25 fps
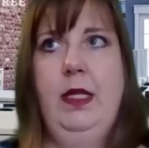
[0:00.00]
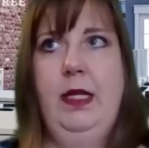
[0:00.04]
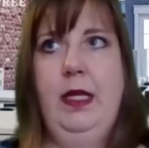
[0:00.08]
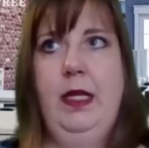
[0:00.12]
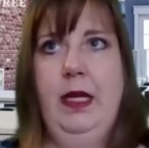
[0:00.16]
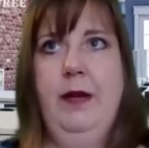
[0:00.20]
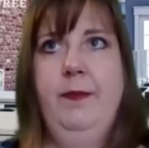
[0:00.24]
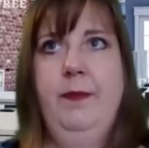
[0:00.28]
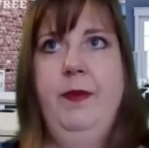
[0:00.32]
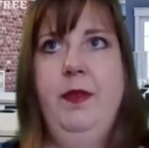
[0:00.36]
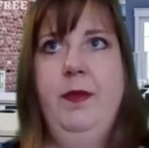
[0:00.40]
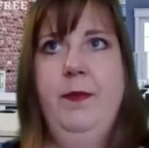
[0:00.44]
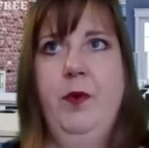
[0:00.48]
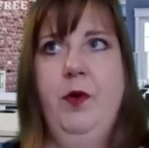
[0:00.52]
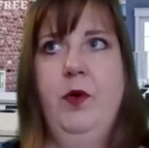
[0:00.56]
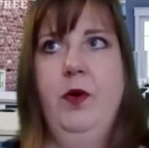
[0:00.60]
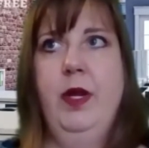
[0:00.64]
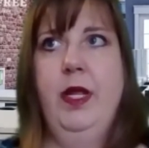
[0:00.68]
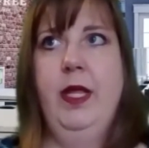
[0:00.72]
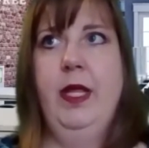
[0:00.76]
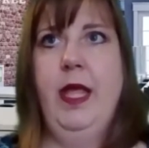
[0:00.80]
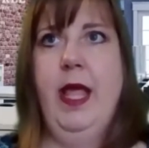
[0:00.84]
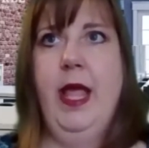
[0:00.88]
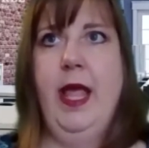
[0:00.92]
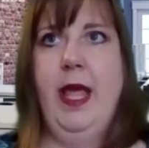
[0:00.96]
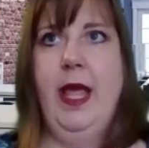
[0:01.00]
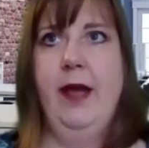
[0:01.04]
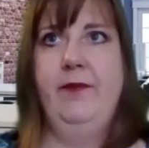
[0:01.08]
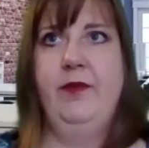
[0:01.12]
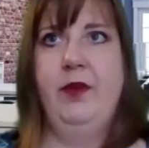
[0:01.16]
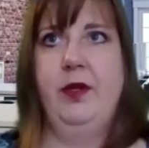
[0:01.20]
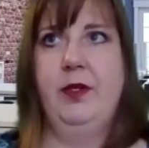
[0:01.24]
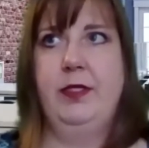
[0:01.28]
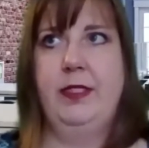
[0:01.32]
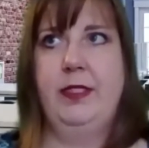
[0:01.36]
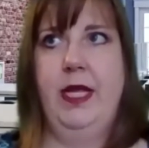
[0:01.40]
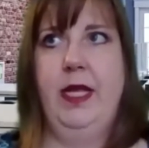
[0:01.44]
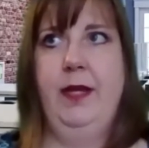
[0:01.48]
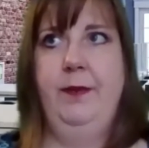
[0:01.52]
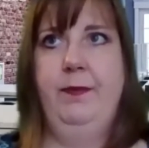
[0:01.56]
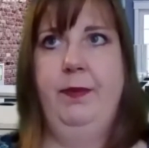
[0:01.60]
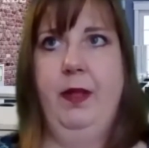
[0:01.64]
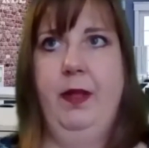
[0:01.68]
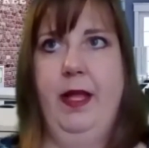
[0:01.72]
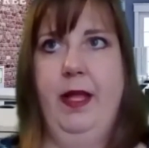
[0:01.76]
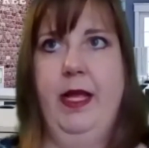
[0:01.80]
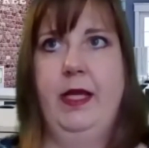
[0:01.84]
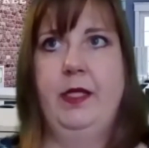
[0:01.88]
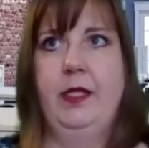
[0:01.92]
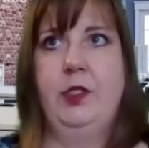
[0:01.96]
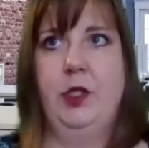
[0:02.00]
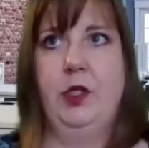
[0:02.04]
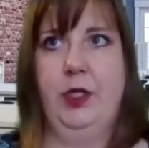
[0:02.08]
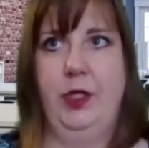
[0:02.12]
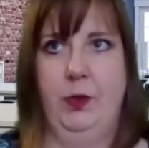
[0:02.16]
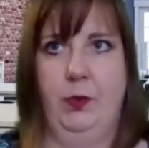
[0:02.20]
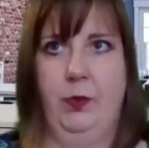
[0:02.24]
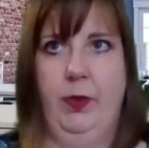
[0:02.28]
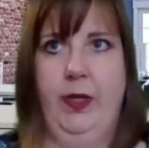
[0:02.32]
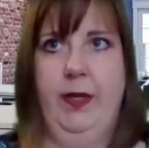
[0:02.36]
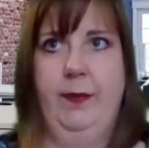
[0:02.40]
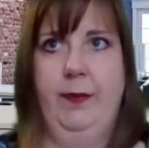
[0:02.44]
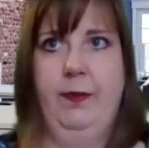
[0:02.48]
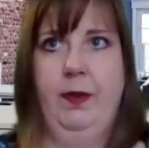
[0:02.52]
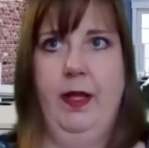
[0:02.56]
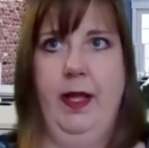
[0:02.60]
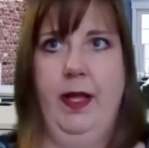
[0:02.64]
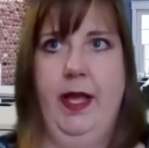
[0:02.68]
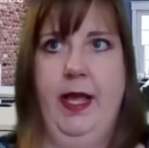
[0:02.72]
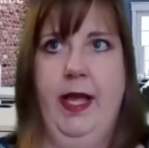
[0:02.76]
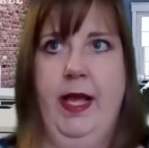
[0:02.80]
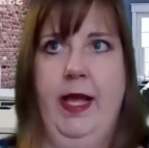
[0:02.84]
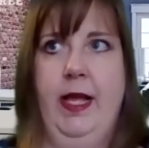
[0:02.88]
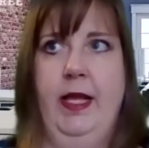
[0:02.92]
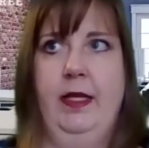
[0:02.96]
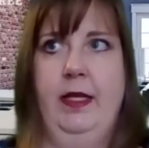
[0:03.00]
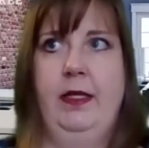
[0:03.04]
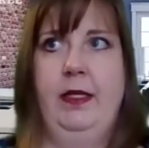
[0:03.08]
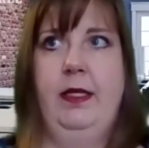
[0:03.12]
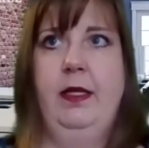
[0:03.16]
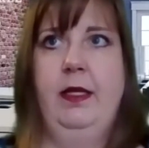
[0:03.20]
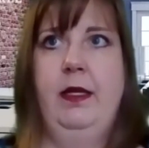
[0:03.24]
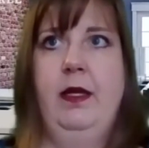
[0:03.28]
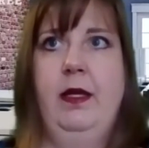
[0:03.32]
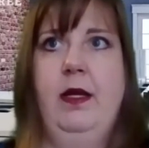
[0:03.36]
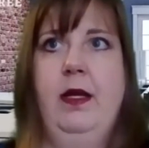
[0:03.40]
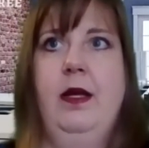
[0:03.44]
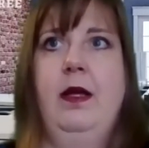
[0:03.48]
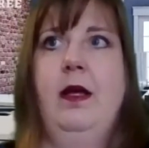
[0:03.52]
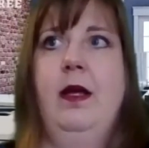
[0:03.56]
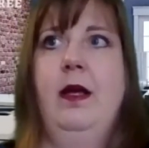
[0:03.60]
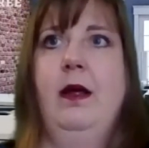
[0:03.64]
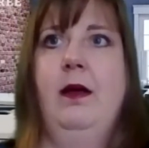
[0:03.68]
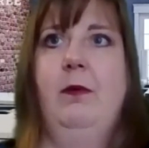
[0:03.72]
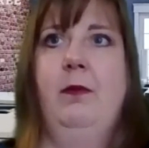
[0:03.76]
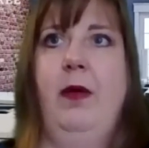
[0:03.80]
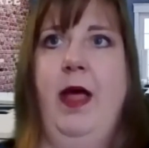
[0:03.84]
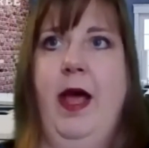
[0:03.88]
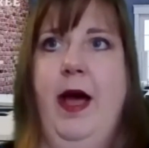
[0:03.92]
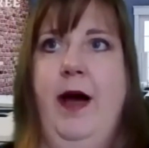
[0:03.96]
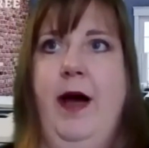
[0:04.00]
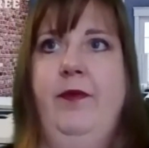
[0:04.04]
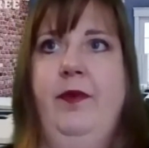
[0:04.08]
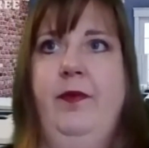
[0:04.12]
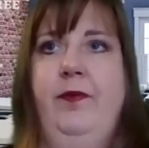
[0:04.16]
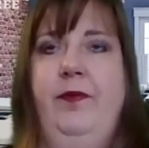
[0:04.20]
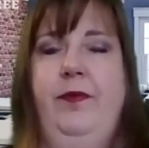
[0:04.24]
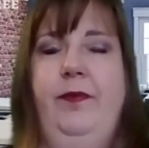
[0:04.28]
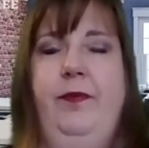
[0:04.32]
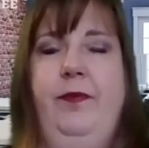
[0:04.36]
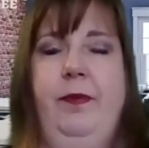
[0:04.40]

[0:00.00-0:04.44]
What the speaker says: get up in the morning, have your day planned or your week planned, have